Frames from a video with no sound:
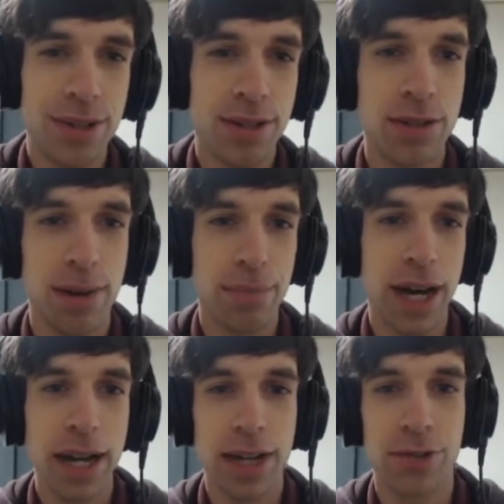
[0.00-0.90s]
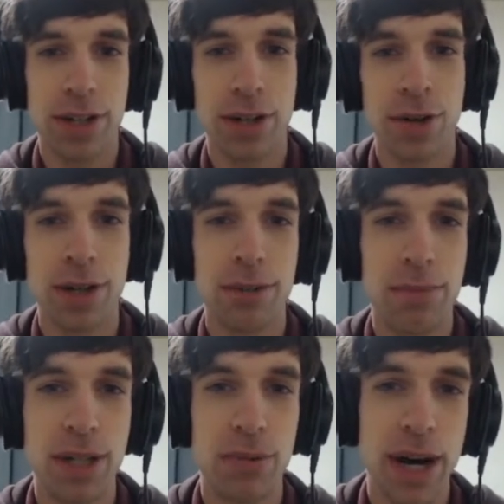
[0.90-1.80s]
so I'm not going to record
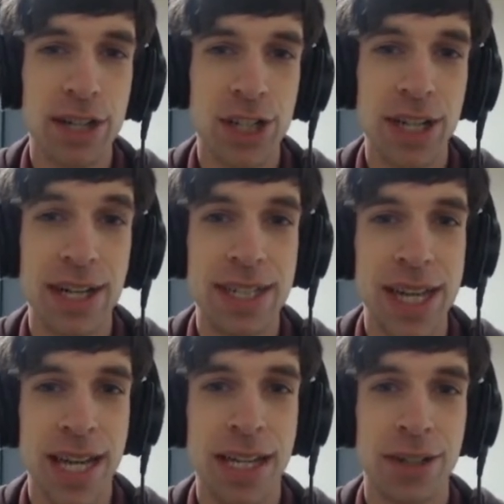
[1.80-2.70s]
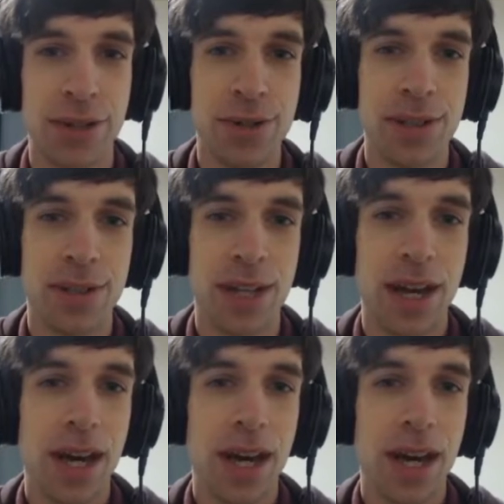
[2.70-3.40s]
me watching it and taking notes.